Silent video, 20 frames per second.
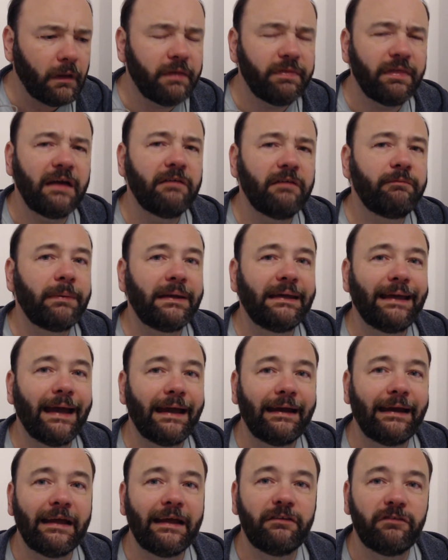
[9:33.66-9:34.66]
they've been
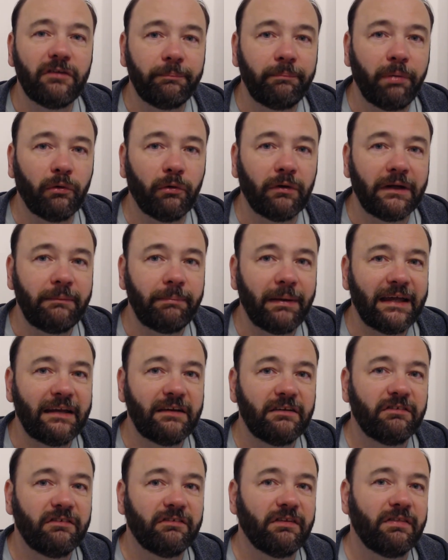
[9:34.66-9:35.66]
getting into poly
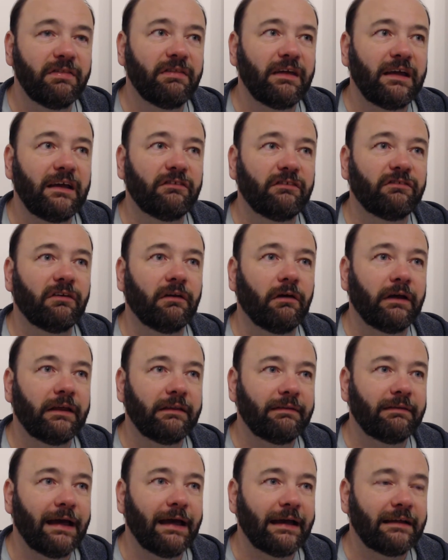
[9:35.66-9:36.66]
pins and things
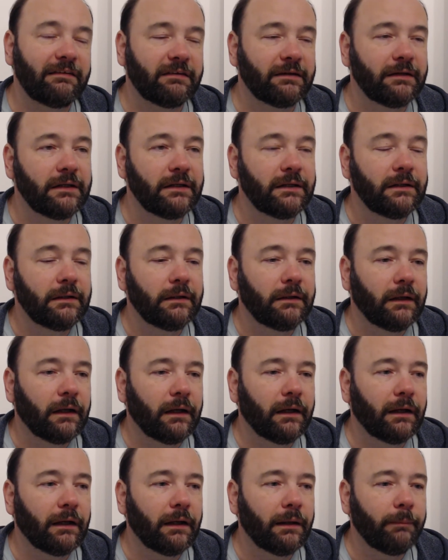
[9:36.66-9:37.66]
like that
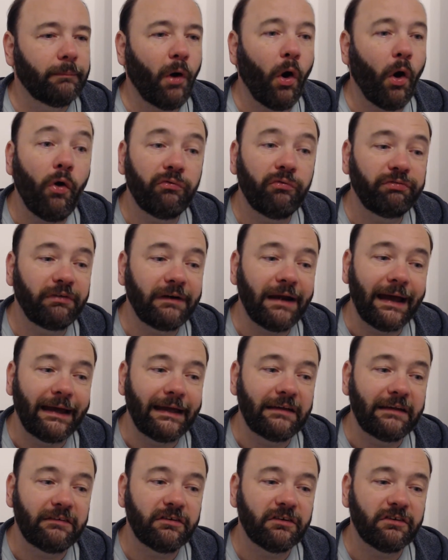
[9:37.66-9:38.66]
um, of
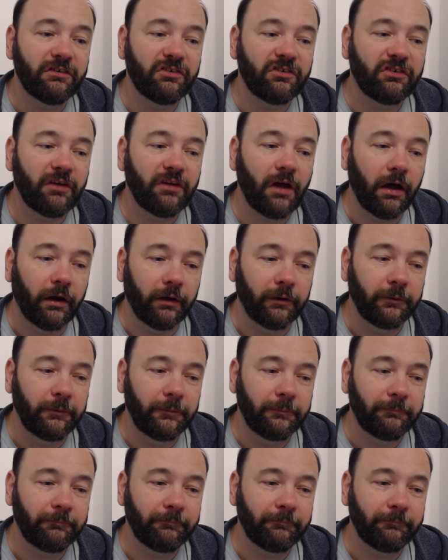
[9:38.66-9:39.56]
late. So